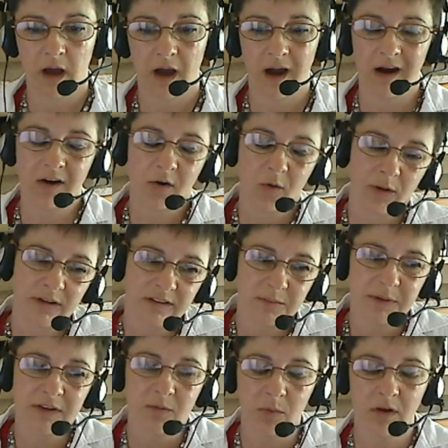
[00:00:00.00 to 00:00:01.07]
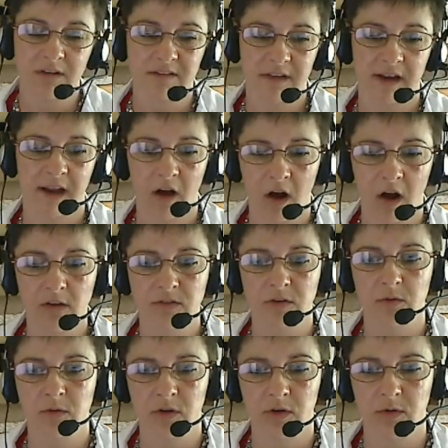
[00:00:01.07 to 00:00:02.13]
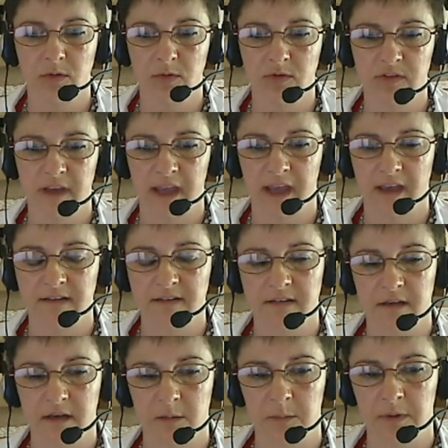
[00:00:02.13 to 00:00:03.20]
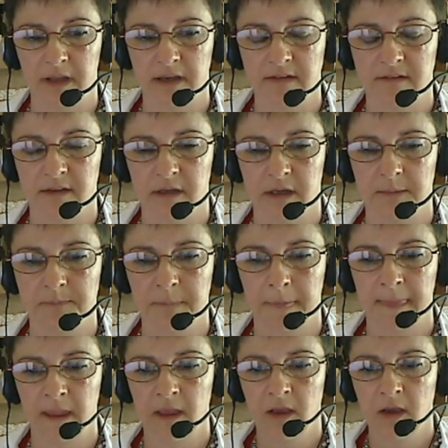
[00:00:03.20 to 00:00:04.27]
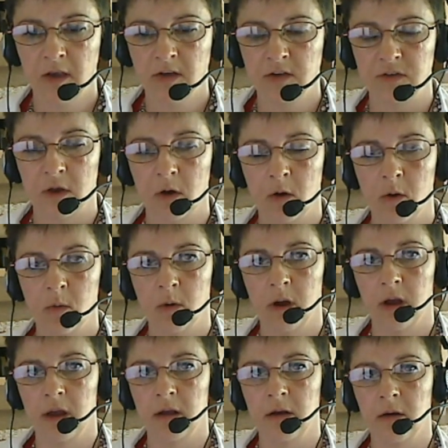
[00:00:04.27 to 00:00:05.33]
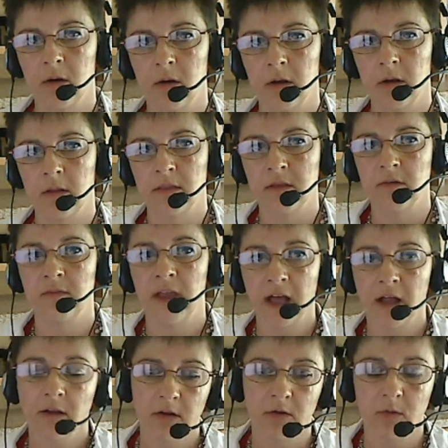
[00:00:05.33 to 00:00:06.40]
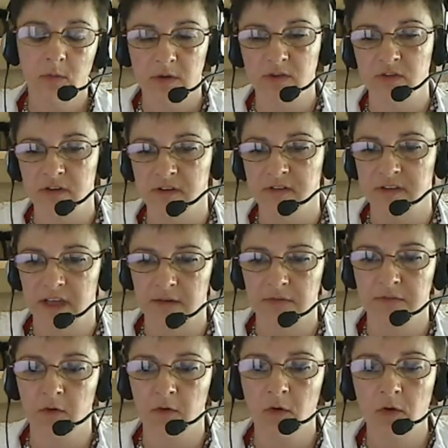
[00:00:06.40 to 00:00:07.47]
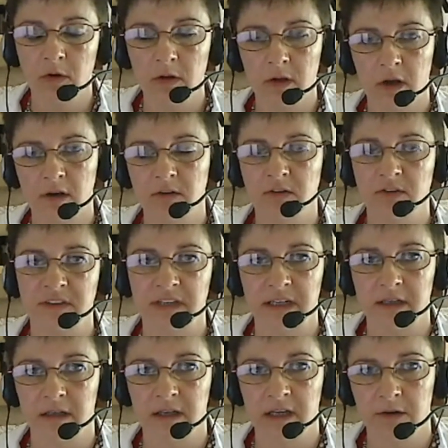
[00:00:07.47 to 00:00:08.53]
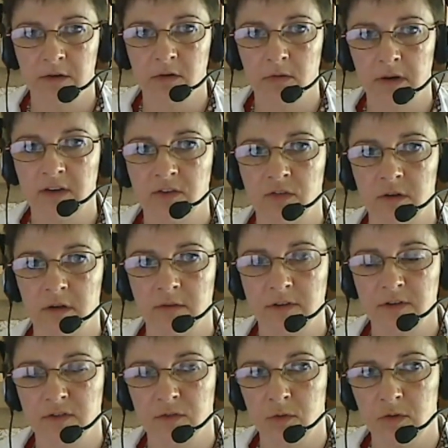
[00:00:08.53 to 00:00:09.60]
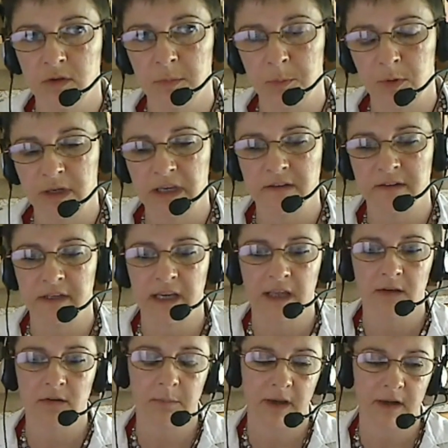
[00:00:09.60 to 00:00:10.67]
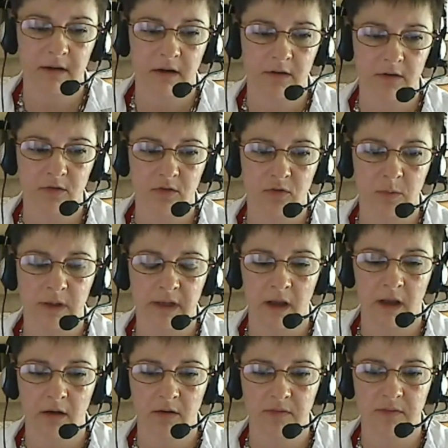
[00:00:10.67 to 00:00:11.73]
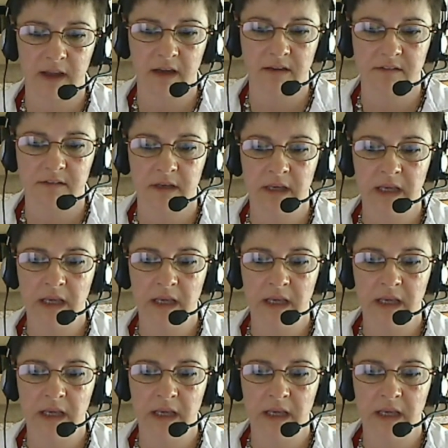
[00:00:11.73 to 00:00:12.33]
are going to be the ones that I also use as the complexity. So the value, which is that full understanding and integration of a student bringing together about 120 artifacts,